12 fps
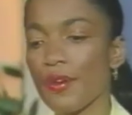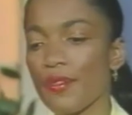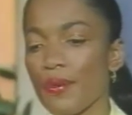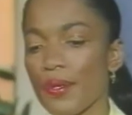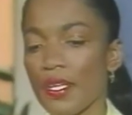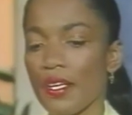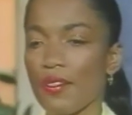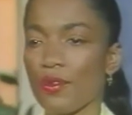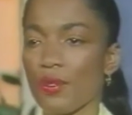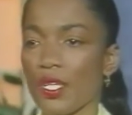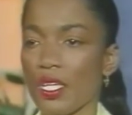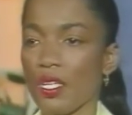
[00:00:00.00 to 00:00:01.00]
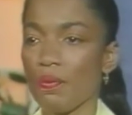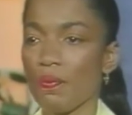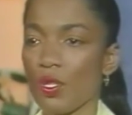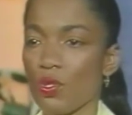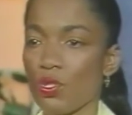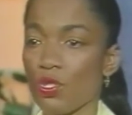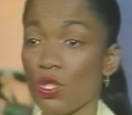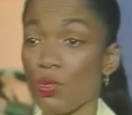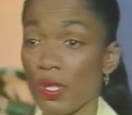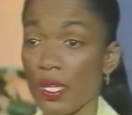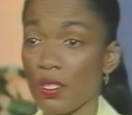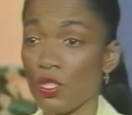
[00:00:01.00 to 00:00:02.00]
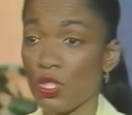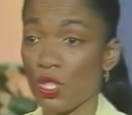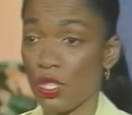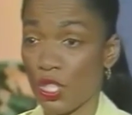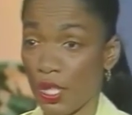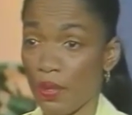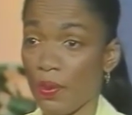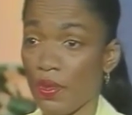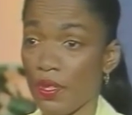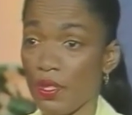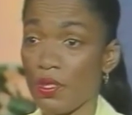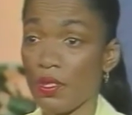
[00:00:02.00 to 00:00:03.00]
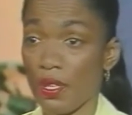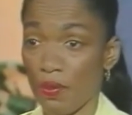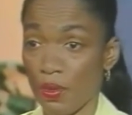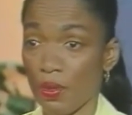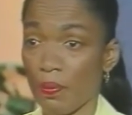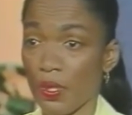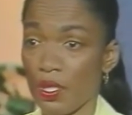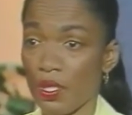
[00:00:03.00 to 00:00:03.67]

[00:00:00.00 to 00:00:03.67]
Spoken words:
are there any other key bills that you'd like to share with us that were big